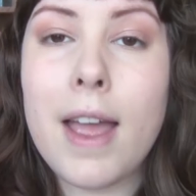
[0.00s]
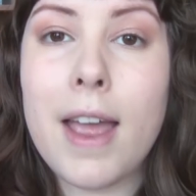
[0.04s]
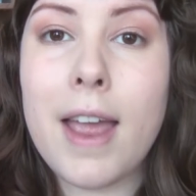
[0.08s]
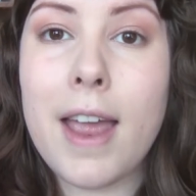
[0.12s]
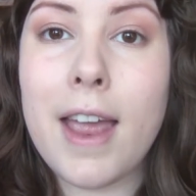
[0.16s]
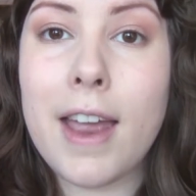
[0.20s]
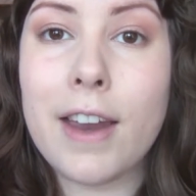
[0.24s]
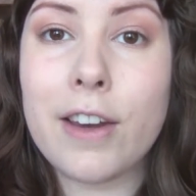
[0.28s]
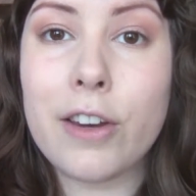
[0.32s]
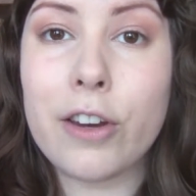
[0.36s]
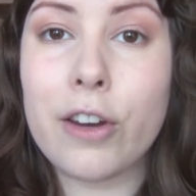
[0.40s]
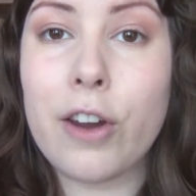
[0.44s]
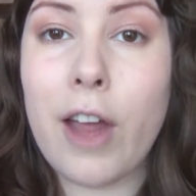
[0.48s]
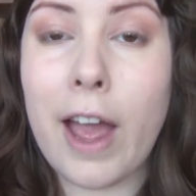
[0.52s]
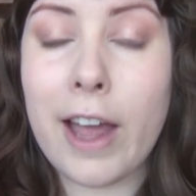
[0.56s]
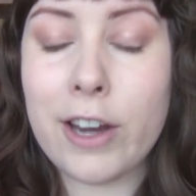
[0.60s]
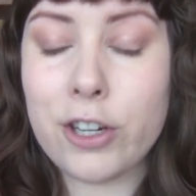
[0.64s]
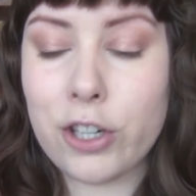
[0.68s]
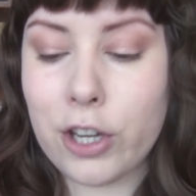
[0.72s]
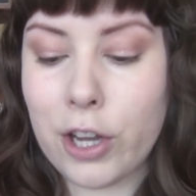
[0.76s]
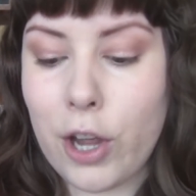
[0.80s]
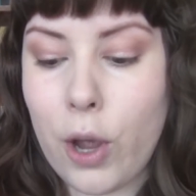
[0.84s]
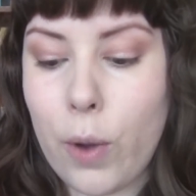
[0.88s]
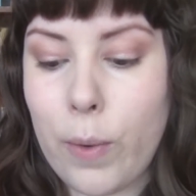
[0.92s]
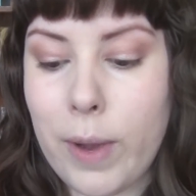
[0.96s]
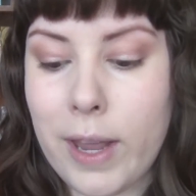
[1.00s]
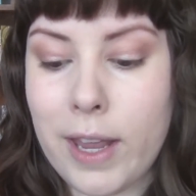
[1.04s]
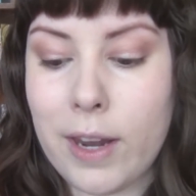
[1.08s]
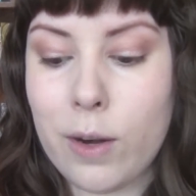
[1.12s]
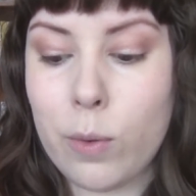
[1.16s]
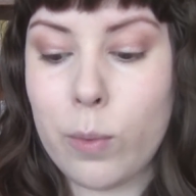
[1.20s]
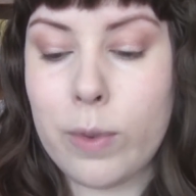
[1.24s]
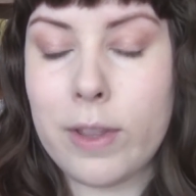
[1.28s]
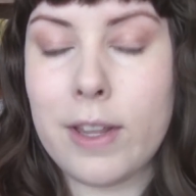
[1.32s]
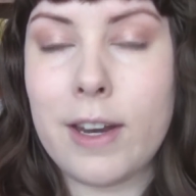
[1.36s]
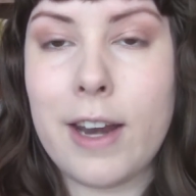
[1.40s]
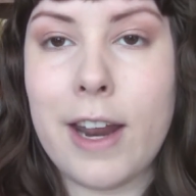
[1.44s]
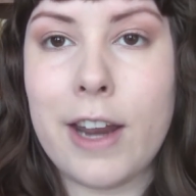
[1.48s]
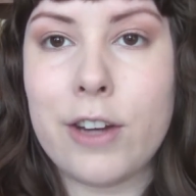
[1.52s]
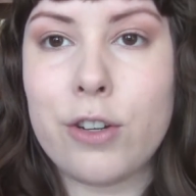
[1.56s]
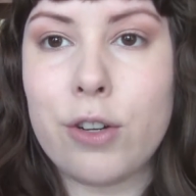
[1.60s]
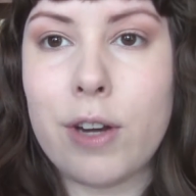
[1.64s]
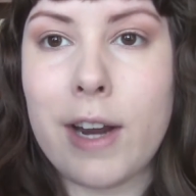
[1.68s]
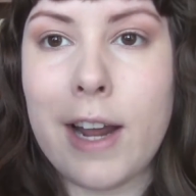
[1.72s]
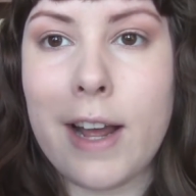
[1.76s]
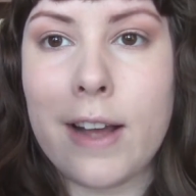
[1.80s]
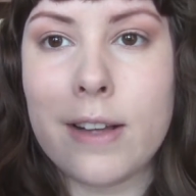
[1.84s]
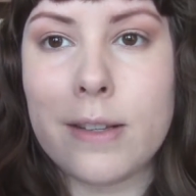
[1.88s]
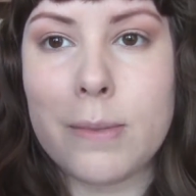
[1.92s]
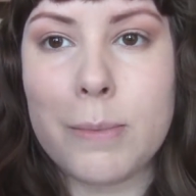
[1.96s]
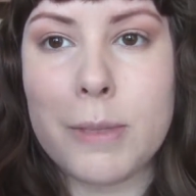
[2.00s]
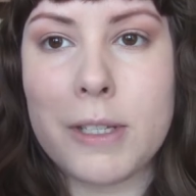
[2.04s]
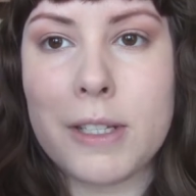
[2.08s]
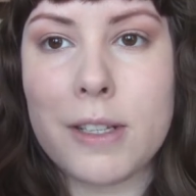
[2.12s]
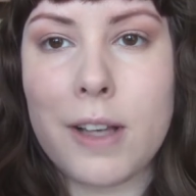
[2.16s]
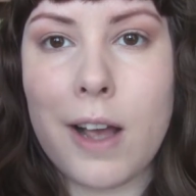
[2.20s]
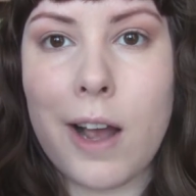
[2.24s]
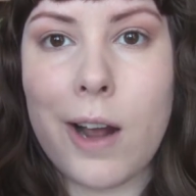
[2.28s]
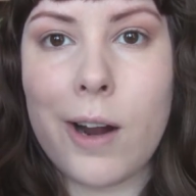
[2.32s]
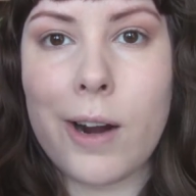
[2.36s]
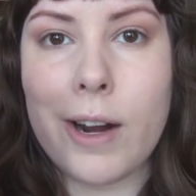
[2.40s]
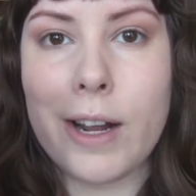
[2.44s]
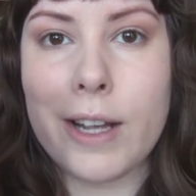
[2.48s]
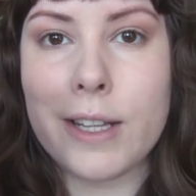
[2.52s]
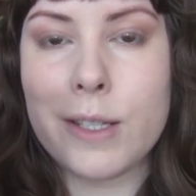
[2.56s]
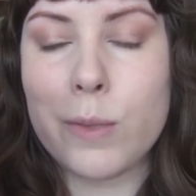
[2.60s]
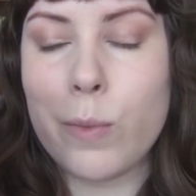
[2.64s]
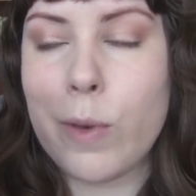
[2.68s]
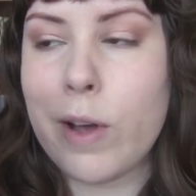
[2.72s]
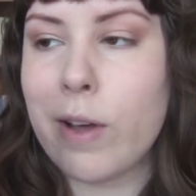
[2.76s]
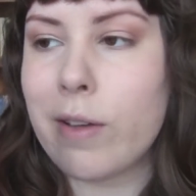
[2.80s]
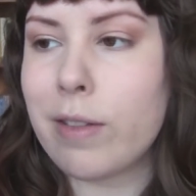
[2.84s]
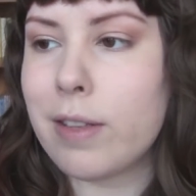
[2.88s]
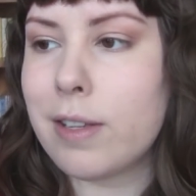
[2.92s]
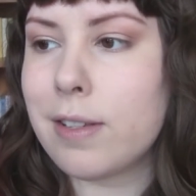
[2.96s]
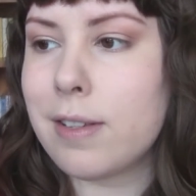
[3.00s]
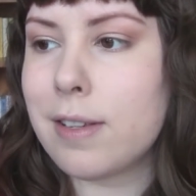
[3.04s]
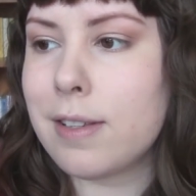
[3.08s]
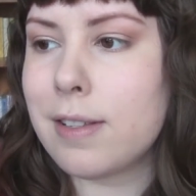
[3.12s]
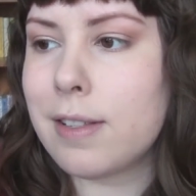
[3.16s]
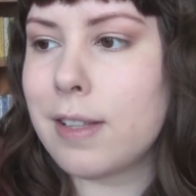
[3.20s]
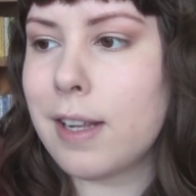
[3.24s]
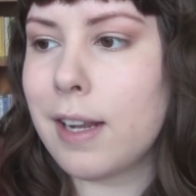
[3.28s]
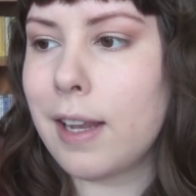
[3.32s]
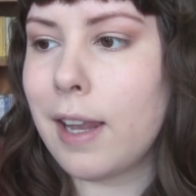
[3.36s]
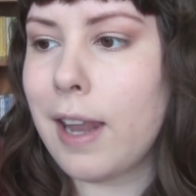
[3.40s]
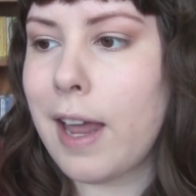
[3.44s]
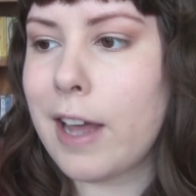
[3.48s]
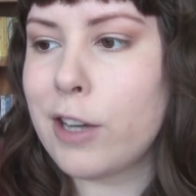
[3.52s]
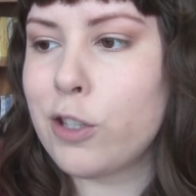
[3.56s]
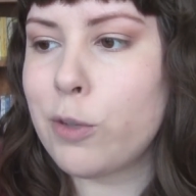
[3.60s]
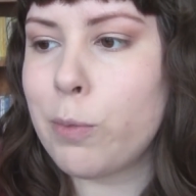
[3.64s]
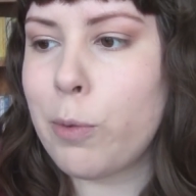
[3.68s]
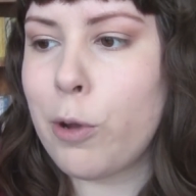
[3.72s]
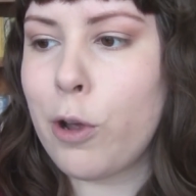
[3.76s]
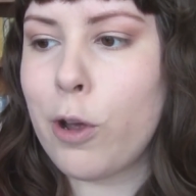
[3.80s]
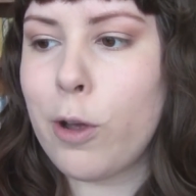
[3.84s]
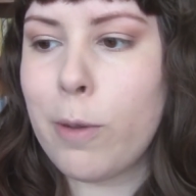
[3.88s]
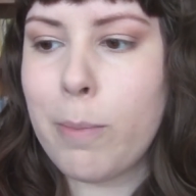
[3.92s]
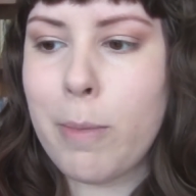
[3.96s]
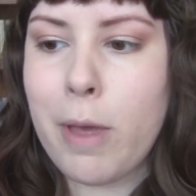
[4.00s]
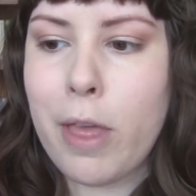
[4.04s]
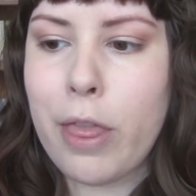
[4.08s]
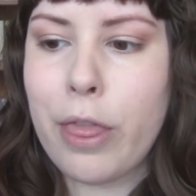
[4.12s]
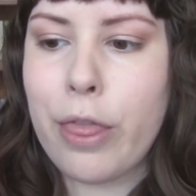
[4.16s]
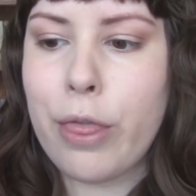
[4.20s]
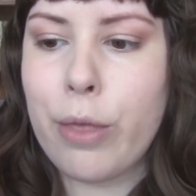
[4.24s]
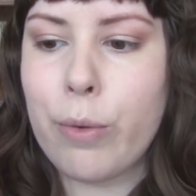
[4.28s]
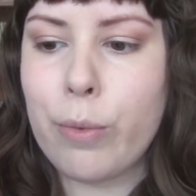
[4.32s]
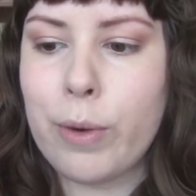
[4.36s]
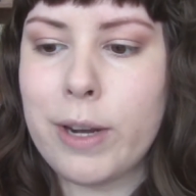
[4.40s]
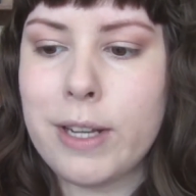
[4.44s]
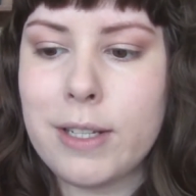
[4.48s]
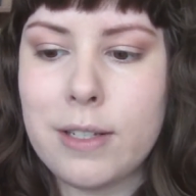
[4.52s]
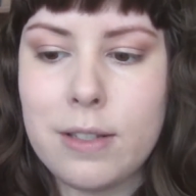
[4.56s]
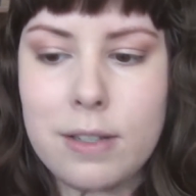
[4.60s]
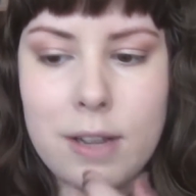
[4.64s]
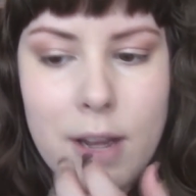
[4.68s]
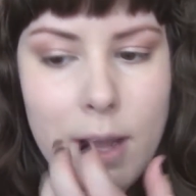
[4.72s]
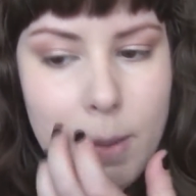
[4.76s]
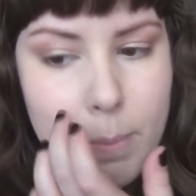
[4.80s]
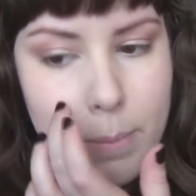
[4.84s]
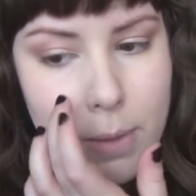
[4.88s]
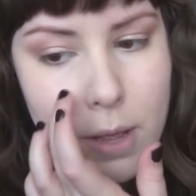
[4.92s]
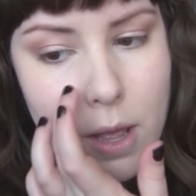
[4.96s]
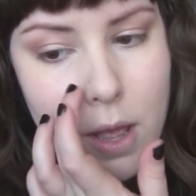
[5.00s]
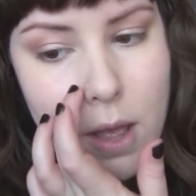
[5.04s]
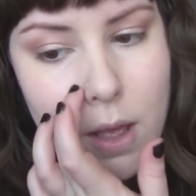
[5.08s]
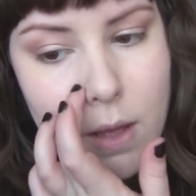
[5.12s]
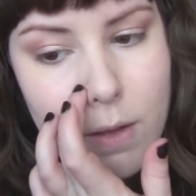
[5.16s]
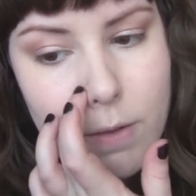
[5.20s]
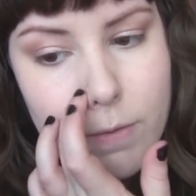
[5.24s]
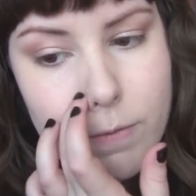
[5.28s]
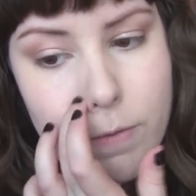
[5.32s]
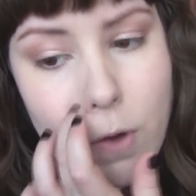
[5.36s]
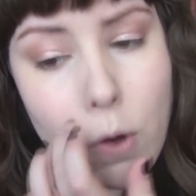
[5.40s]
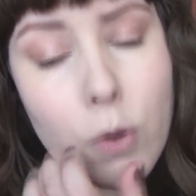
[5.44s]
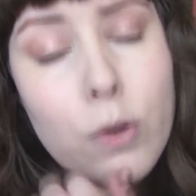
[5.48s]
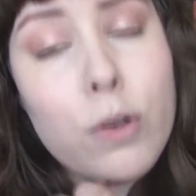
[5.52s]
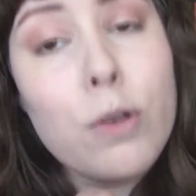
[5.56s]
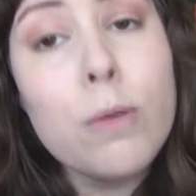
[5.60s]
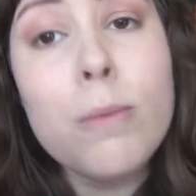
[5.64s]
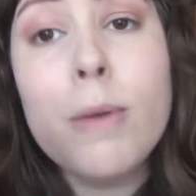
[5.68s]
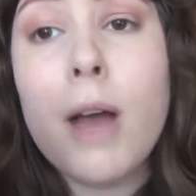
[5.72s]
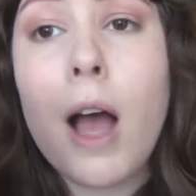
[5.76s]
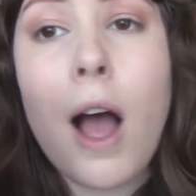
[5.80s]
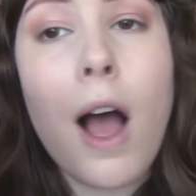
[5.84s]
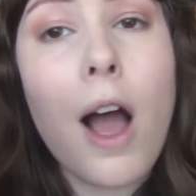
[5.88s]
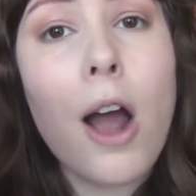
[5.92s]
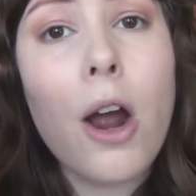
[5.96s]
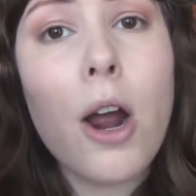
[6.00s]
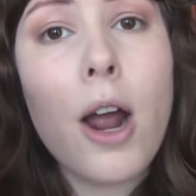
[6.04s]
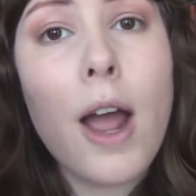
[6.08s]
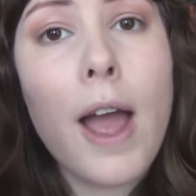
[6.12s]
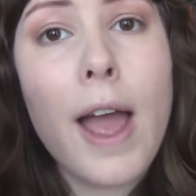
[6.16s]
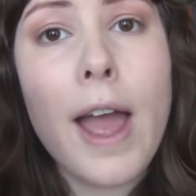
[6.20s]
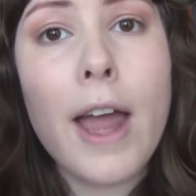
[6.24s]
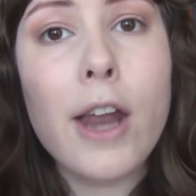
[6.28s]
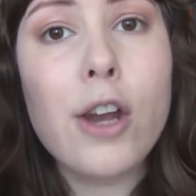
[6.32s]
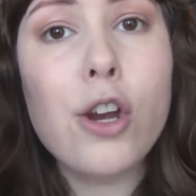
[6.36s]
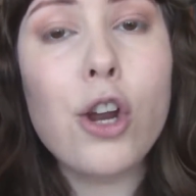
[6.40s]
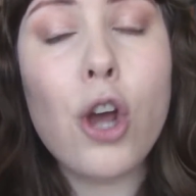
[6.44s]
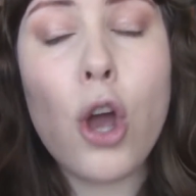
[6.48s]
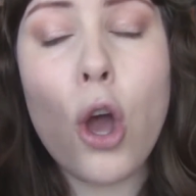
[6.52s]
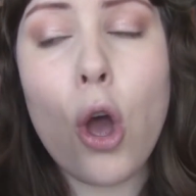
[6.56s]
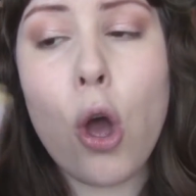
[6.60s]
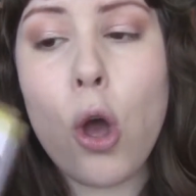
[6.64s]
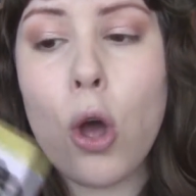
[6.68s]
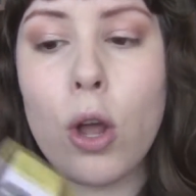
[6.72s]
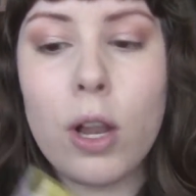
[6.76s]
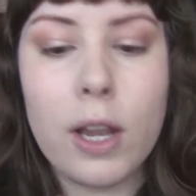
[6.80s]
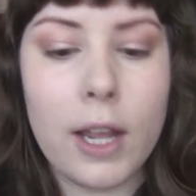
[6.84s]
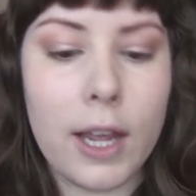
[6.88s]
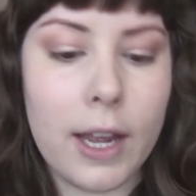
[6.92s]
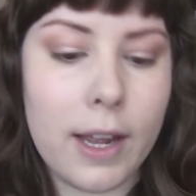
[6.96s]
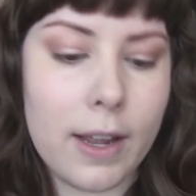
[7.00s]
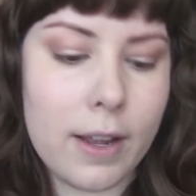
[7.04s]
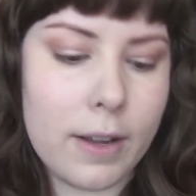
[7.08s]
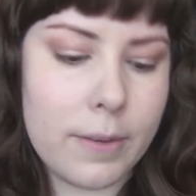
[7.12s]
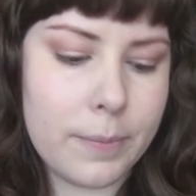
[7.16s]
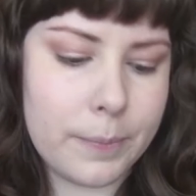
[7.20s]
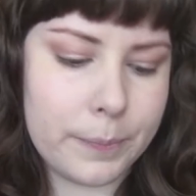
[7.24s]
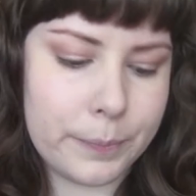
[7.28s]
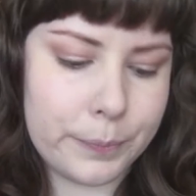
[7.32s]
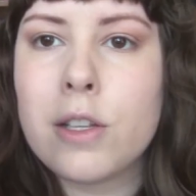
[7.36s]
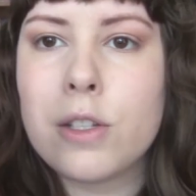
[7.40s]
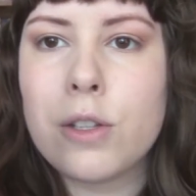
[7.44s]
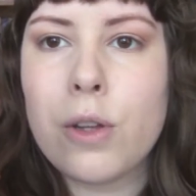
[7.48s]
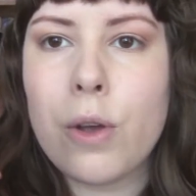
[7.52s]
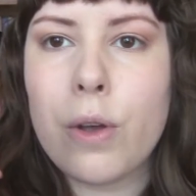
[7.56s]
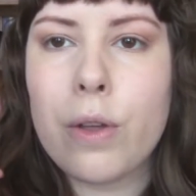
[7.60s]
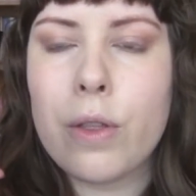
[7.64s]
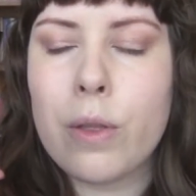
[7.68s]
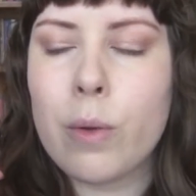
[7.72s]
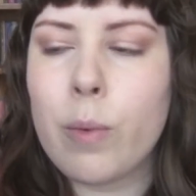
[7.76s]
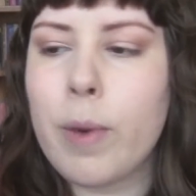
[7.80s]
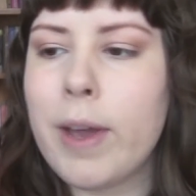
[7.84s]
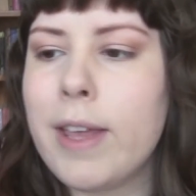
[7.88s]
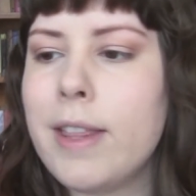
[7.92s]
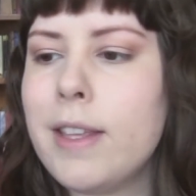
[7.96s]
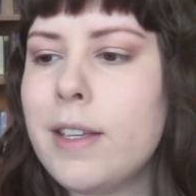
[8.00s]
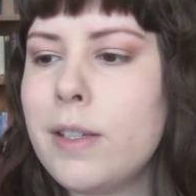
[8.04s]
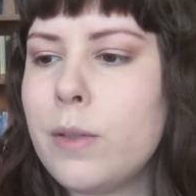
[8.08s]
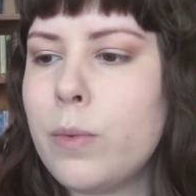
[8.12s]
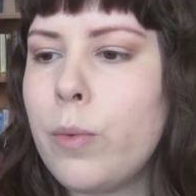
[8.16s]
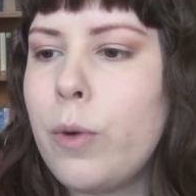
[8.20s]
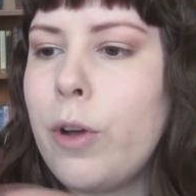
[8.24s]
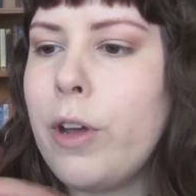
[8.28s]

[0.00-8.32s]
And I'm going to actually go in with an Etude House mascara as well. This is the Lash Perm 3-Step Volumecara and Curling. So the way this